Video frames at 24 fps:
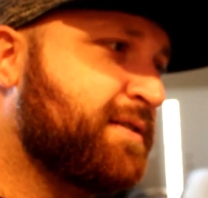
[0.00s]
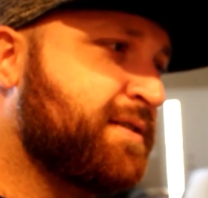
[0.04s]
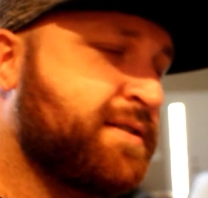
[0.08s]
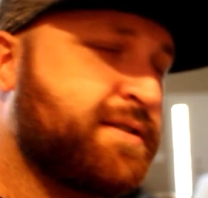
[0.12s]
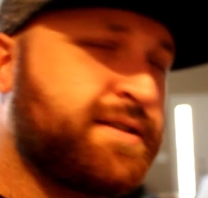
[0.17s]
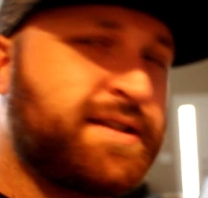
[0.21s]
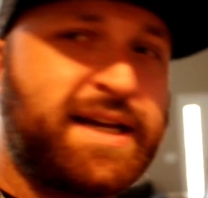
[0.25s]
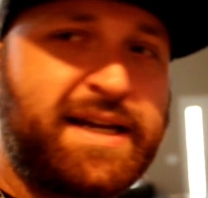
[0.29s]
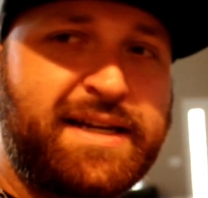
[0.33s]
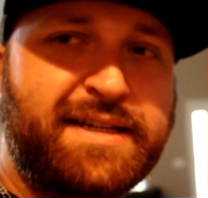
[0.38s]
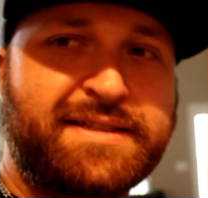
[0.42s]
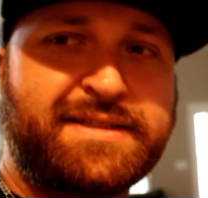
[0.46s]

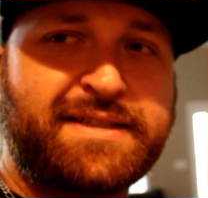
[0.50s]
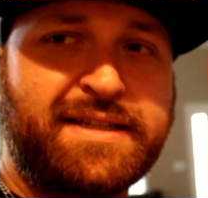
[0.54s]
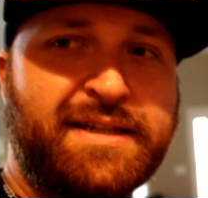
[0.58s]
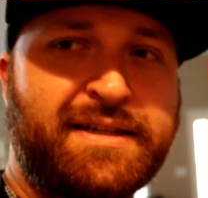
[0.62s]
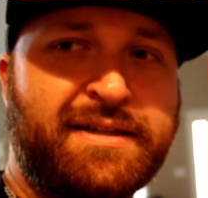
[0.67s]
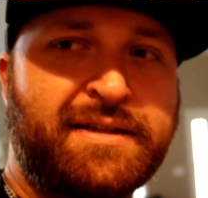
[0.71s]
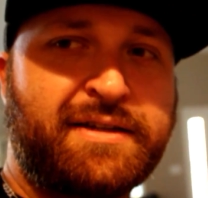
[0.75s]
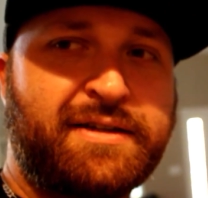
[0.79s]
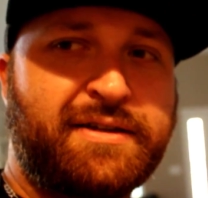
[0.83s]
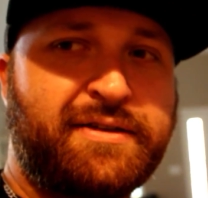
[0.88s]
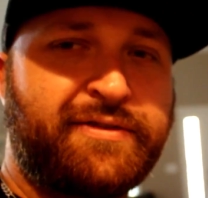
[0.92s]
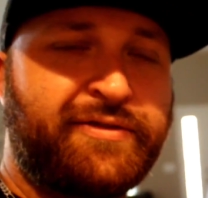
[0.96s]
That is
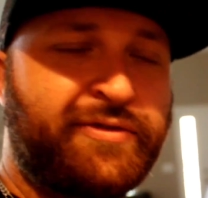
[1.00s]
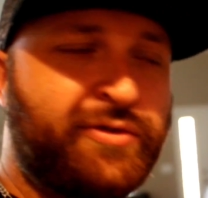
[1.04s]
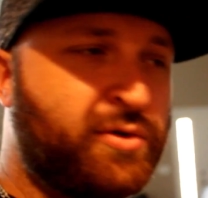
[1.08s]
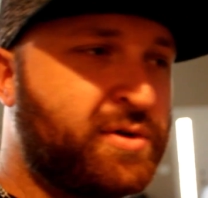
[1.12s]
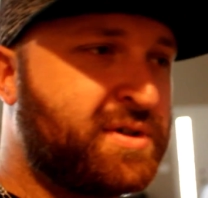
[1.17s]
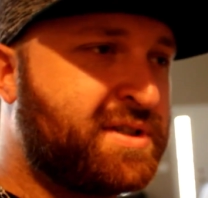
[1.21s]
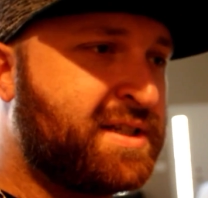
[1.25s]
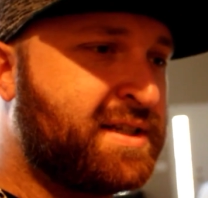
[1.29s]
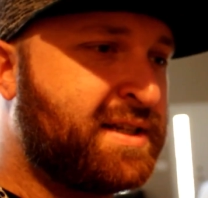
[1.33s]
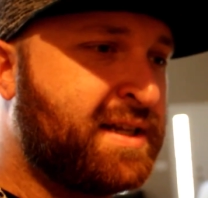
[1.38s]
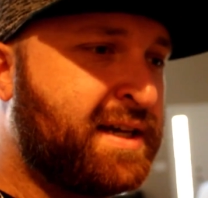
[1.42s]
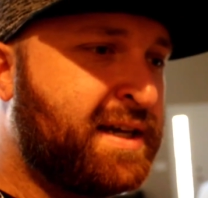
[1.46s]
it for
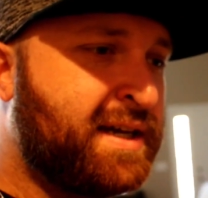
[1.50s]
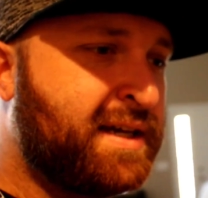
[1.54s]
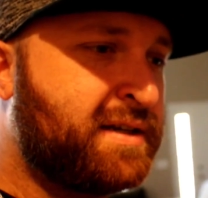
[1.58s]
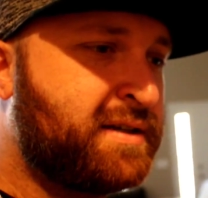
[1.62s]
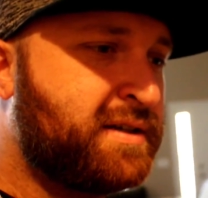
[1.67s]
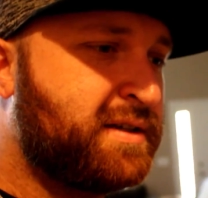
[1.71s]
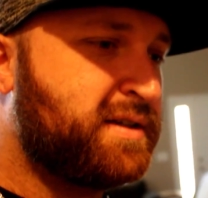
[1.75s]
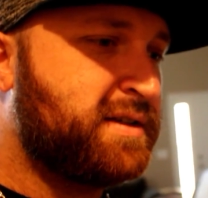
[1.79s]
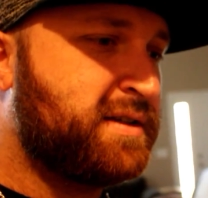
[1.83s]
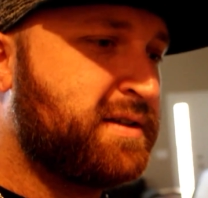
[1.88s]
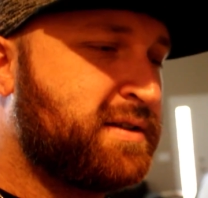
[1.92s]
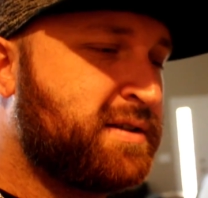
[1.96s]
today.
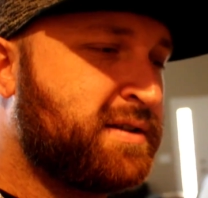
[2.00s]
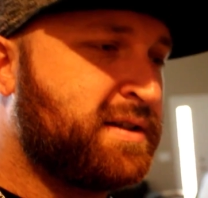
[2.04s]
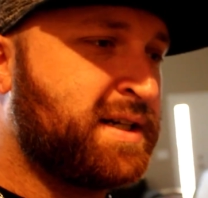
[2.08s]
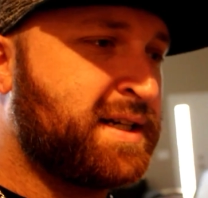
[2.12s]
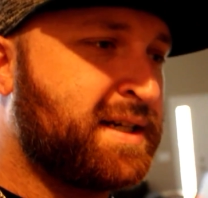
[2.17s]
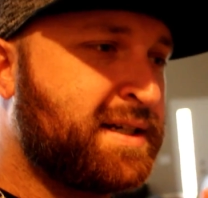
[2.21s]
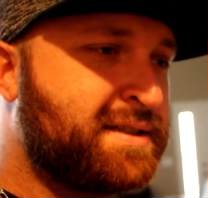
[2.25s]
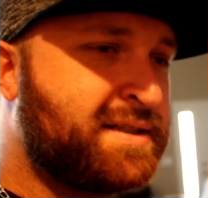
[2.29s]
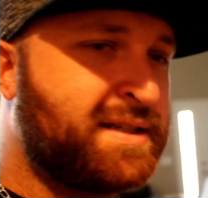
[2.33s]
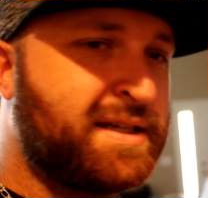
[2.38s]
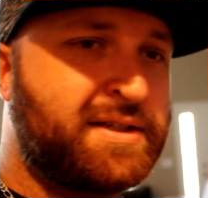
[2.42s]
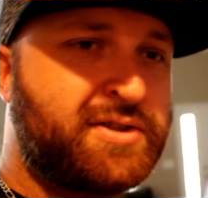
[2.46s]
Like
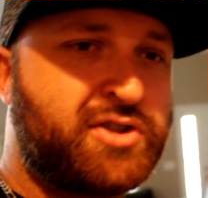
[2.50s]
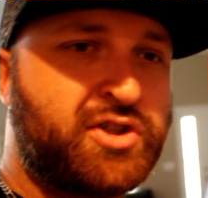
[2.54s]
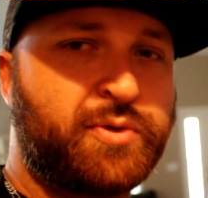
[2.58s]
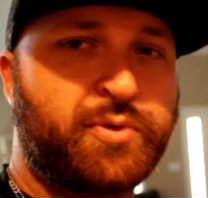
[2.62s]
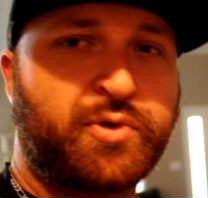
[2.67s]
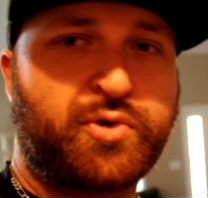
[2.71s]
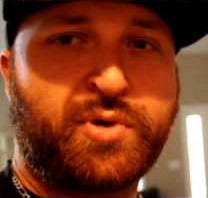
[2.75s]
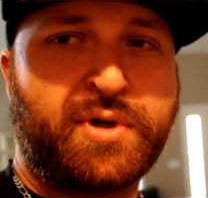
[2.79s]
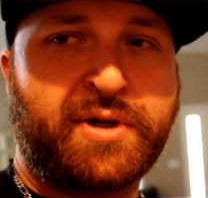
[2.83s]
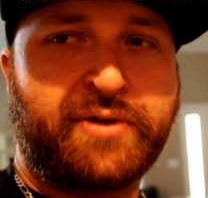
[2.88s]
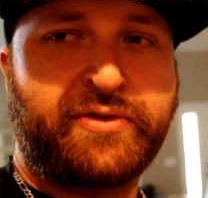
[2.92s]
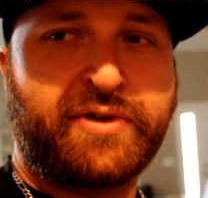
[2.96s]
I said, super
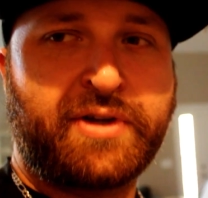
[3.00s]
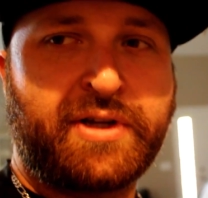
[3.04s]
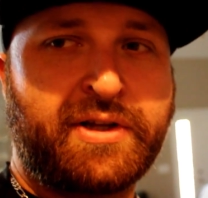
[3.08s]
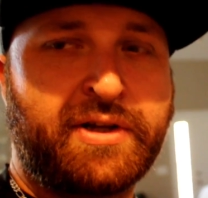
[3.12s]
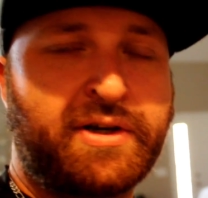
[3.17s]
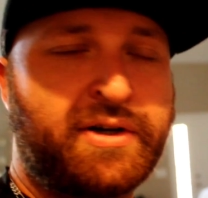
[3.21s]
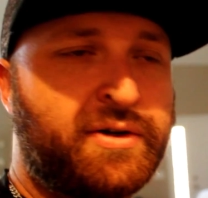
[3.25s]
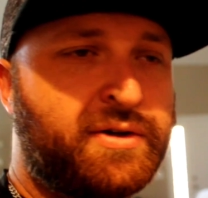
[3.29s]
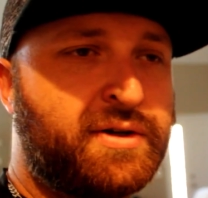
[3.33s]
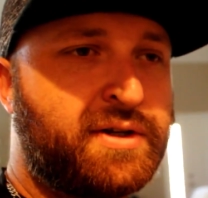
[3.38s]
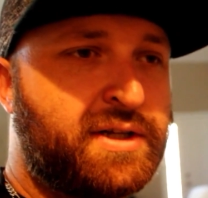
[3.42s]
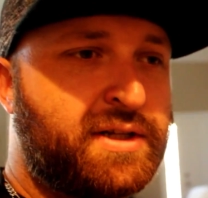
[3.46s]
quick
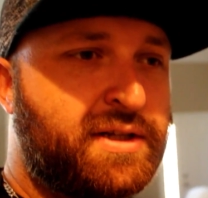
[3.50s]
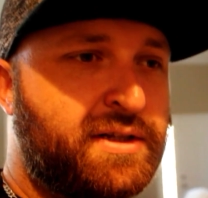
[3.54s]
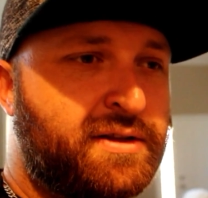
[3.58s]
video.